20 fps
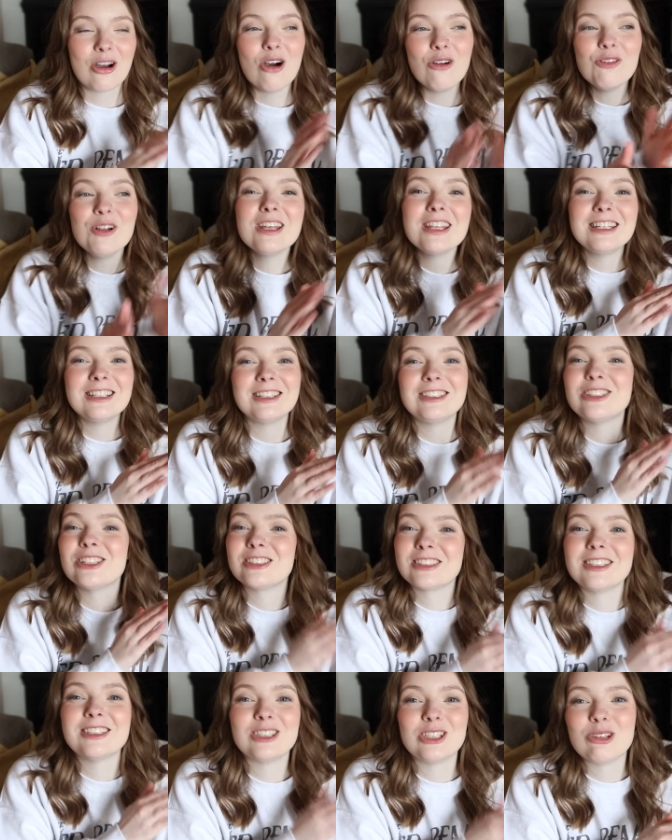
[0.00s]
Hopefully they
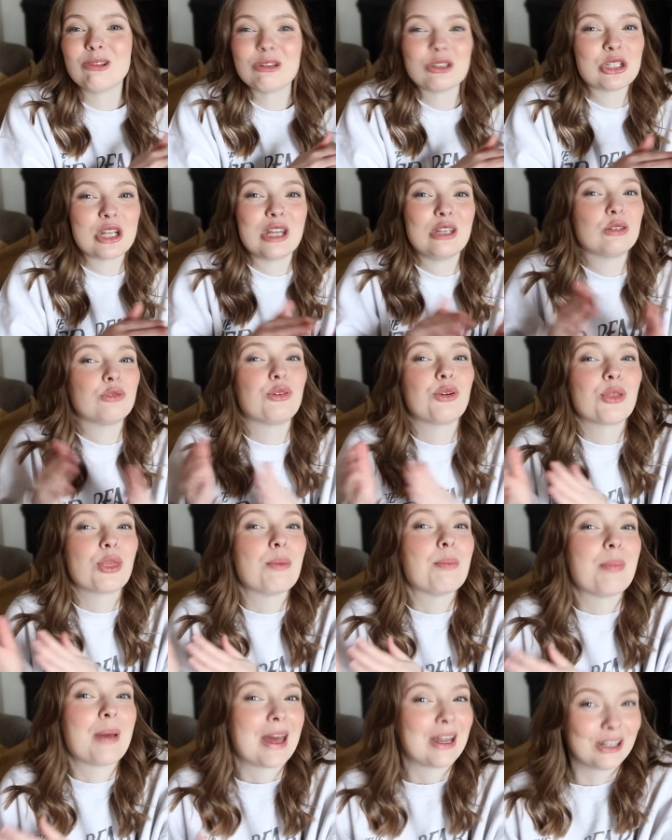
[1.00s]
just continue to change for the
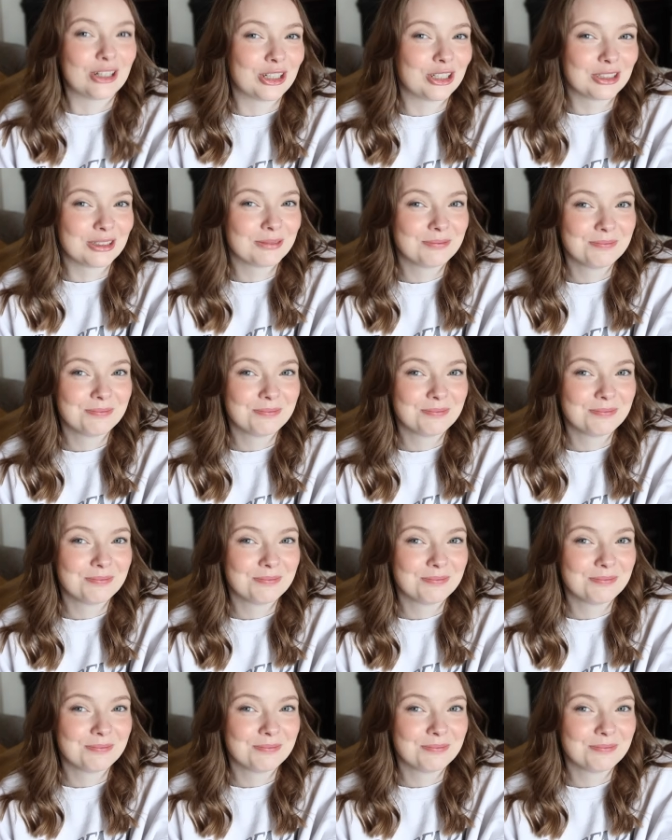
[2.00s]
better.